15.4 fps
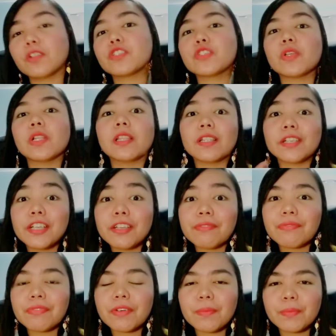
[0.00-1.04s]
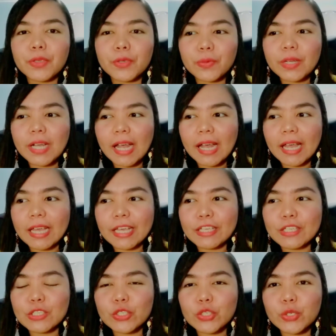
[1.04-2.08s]
also learn from you
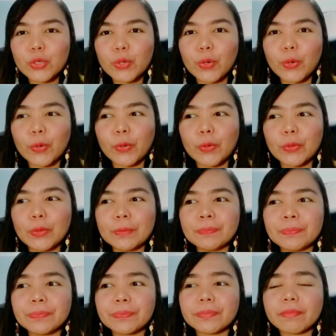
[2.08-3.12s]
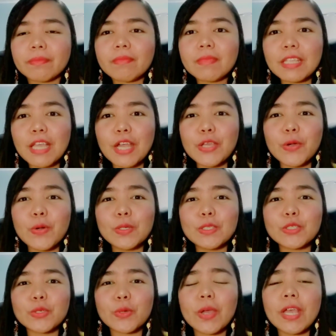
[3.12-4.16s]
guys. So, ayun.
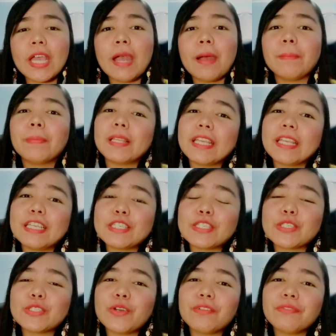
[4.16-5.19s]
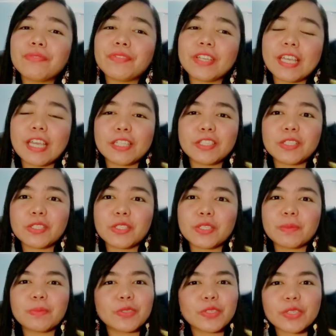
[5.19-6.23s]
So, please don't forget to
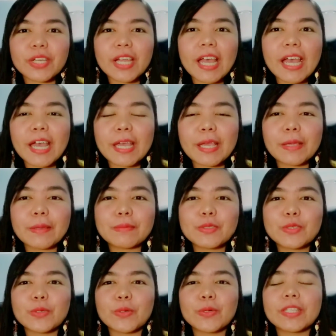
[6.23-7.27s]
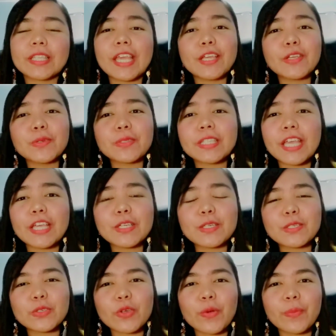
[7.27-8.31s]
subscribe. So, thank
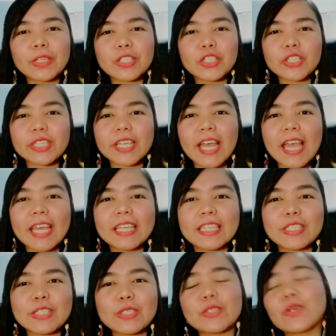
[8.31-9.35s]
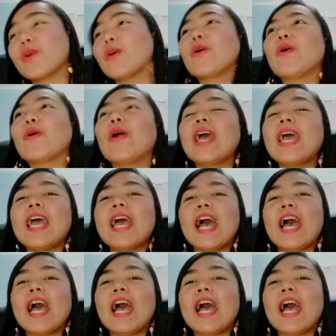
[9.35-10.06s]
you so much guys. So,